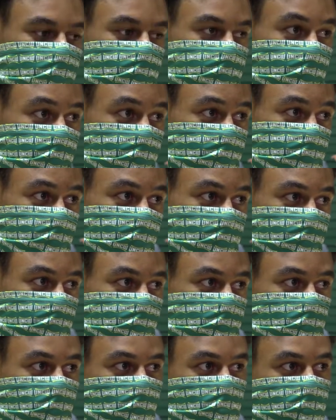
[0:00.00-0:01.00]
be different
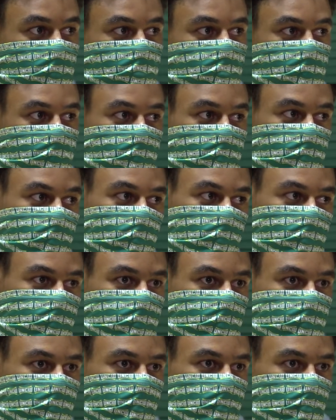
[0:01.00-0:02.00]
than what we've been doing,
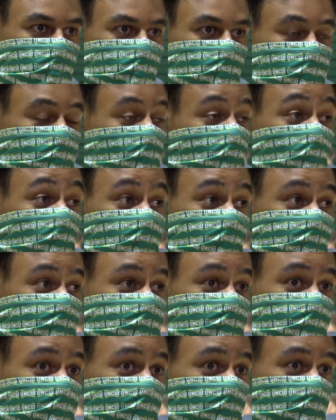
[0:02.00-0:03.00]
what the whole
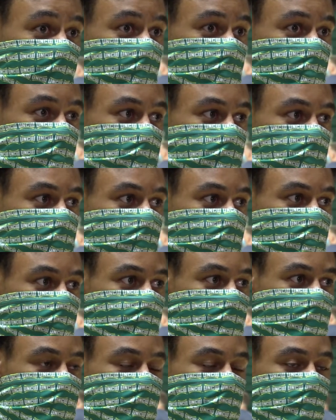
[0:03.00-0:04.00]
NCAA has been doing,
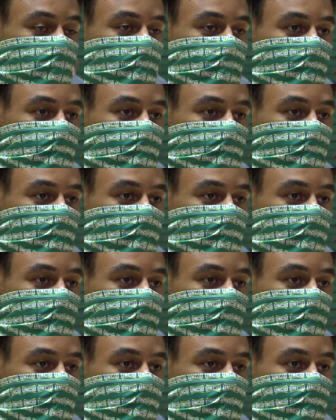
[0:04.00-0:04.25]
really.